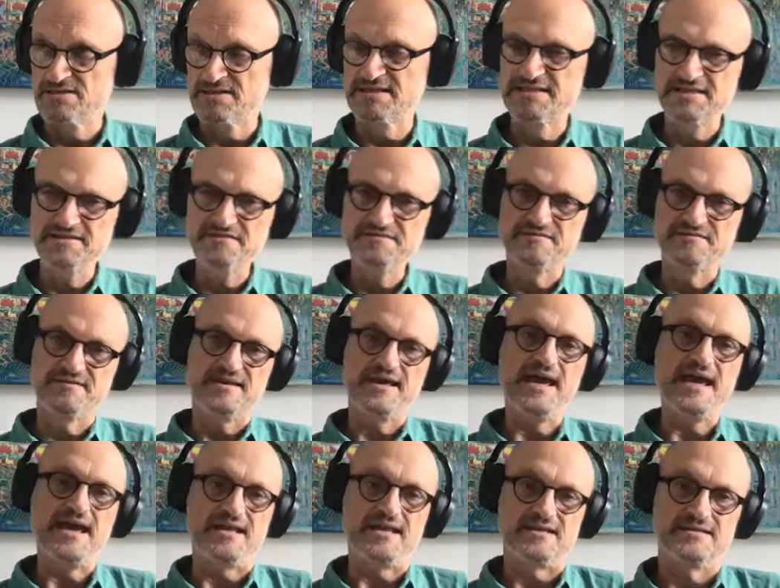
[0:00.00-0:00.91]
to give
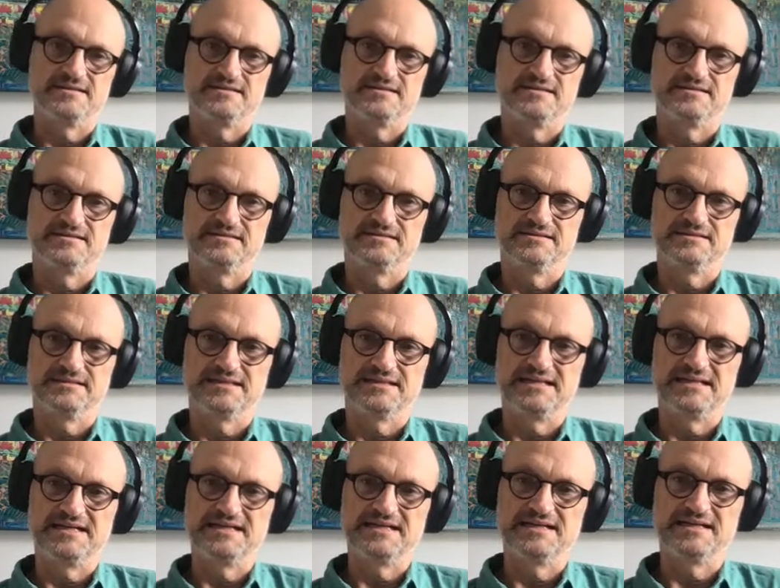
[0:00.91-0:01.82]
that
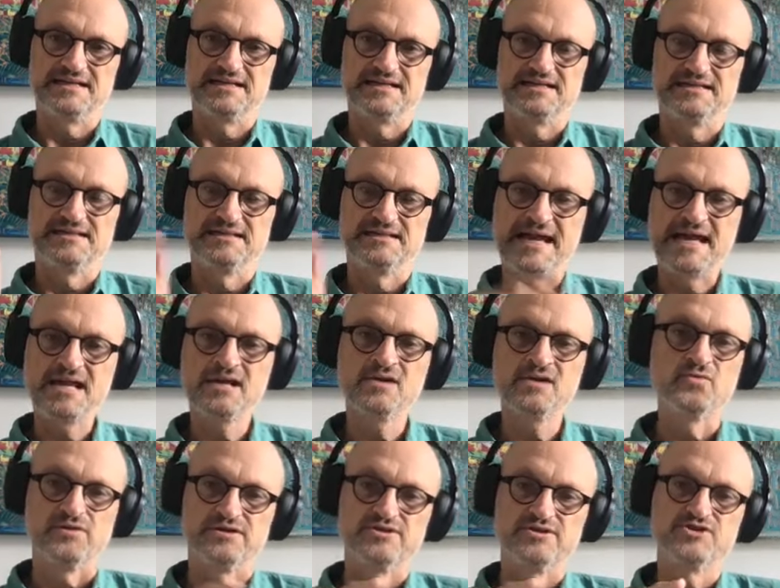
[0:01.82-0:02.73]
a, a
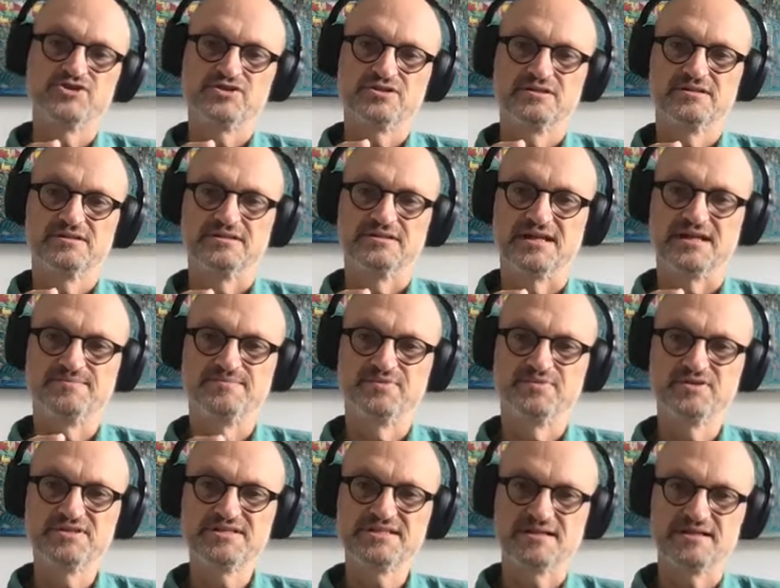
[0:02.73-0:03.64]
language that
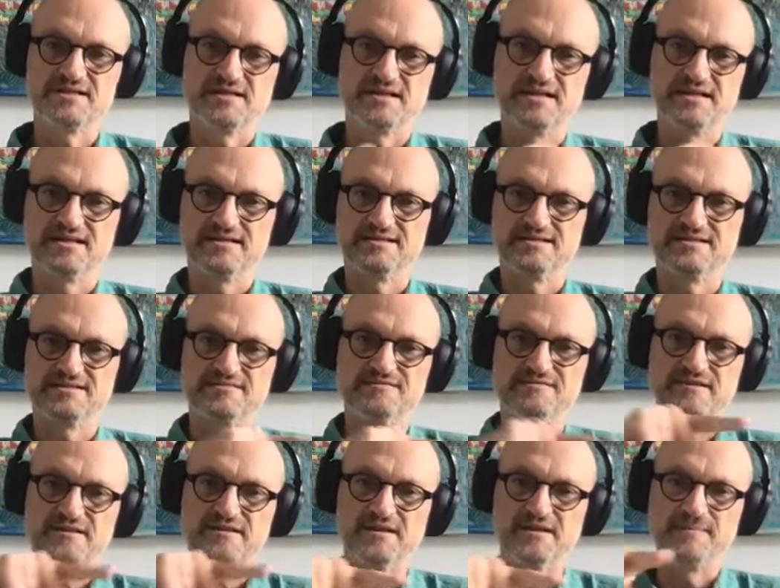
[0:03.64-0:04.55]
puts it in a
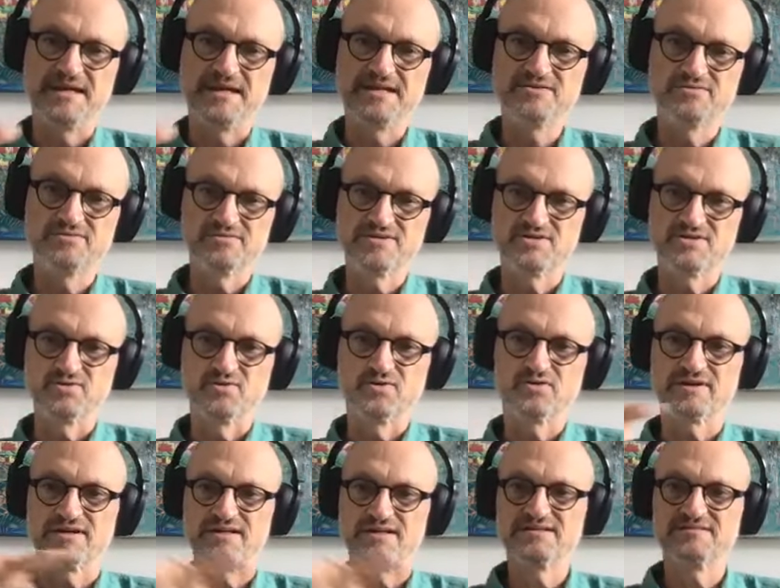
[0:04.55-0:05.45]
developmental
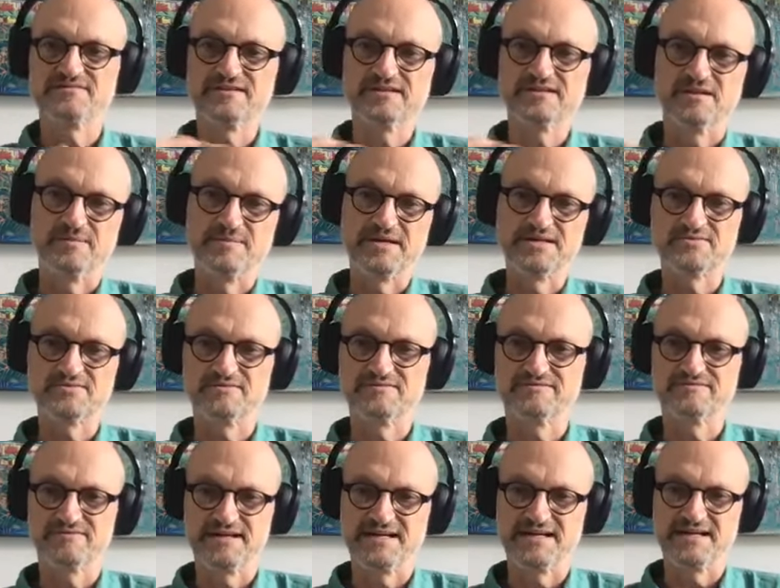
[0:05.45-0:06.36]
story, a developmental
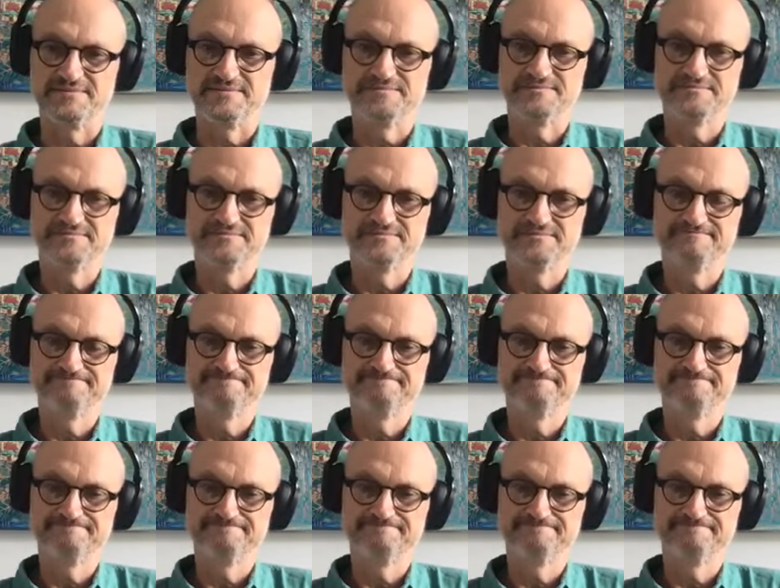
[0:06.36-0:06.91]
frame,